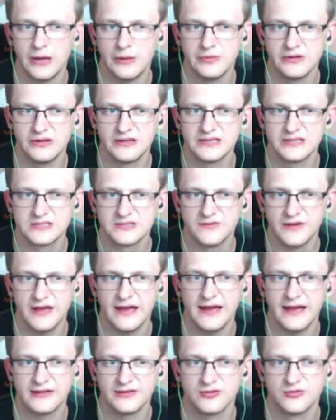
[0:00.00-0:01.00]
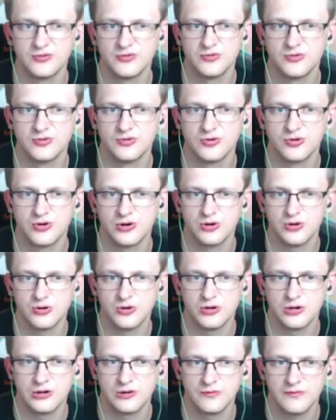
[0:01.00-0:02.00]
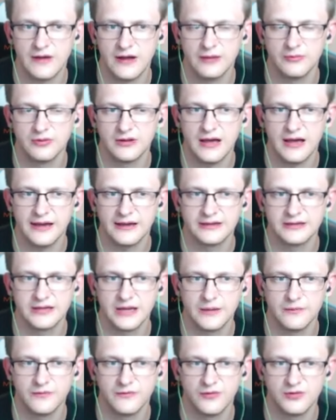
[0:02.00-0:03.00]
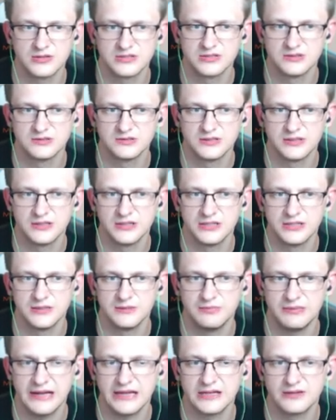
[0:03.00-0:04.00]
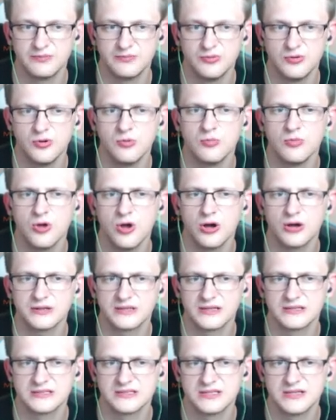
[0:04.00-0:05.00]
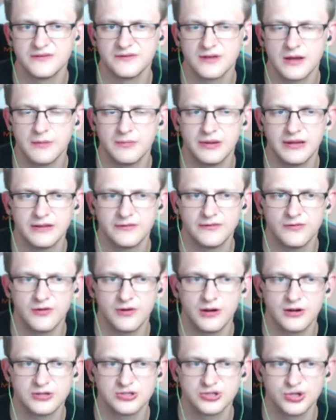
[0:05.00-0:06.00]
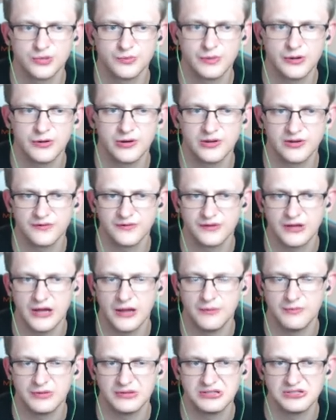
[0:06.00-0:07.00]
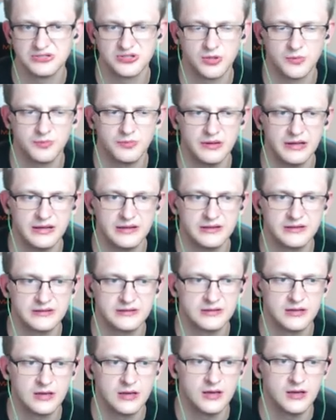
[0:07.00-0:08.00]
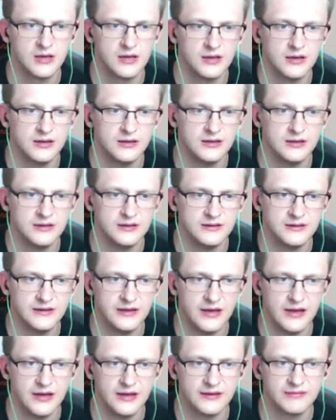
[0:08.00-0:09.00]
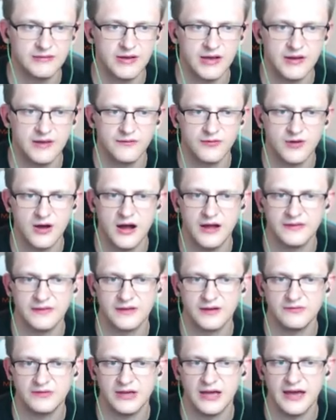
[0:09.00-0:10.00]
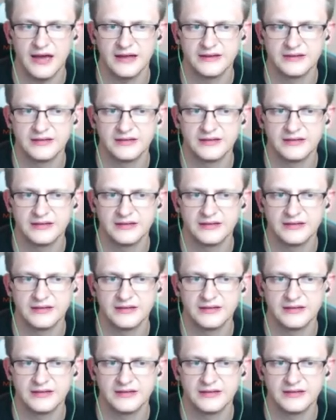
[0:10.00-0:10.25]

list we had in Ungoro or a viable archetype was the Blood Bloom block that Sivka played for a short period of time, but he stopped playing it in the end. And for Hunter, we had